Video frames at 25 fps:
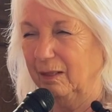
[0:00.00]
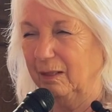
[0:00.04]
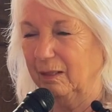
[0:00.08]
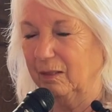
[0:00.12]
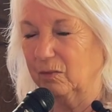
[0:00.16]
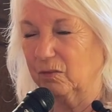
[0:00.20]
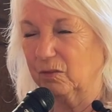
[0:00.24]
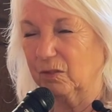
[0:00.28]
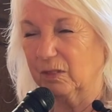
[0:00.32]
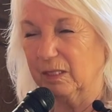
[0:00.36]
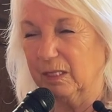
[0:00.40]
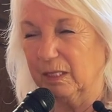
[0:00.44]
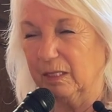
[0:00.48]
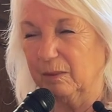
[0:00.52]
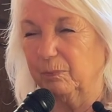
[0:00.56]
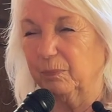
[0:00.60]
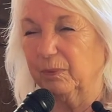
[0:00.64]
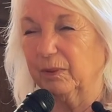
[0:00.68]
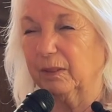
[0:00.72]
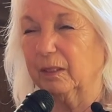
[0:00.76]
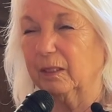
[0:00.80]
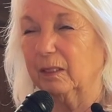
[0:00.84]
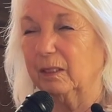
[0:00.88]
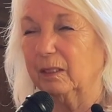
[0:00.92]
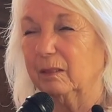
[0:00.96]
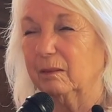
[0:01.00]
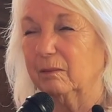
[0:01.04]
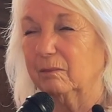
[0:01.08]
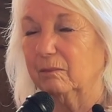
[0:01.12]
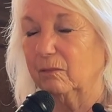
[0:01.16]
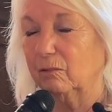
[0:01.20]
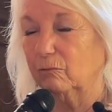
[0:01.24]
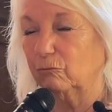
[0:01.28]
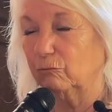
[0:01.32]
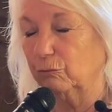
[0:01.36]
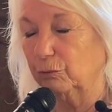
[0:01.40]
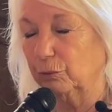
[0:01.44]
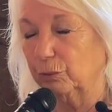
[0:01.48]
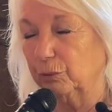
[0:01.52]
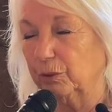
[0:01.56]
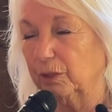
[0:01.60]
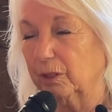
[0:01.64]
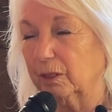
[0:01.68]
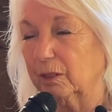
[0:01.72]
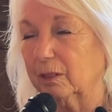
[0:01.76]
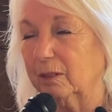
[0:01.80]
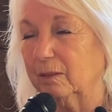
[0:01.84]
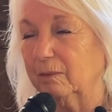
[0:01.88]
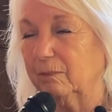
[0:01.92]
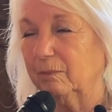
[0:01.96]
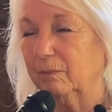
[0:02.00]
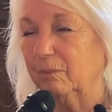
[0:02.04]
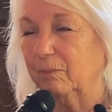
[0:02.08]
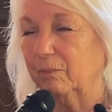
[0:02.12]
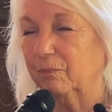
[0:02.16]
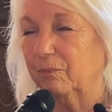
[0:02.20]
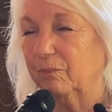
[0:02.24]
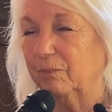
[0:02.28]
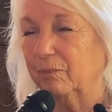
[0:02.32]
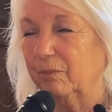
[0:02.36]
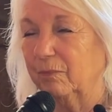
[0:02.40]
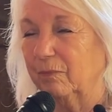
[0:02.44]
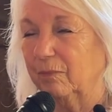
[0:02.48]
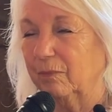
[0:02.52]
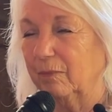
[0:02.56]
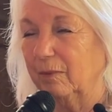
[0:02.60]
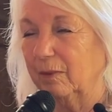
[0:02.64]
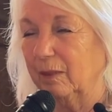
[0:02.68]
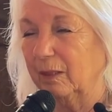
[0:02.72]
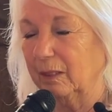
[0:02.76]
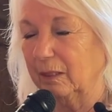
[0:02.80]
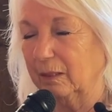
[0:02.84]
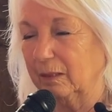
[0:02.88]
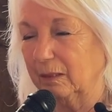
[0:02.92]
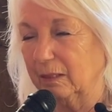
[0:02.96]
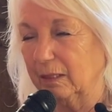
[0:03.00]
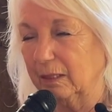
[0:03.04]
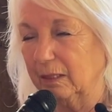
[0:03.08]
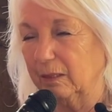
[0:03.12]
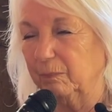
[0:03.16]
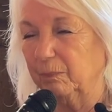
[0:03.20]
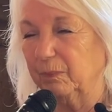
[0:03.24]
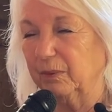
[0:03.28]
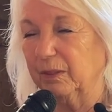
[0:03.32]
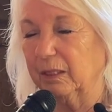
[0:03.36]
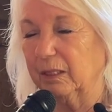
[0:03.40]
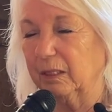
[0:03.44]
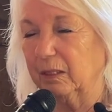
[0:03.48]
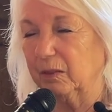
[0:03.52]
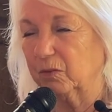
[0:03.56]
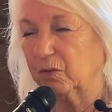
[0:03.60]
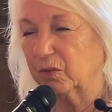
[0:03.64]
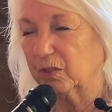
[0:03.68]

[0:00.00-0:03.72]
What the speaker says: It's deeply rooted and deeply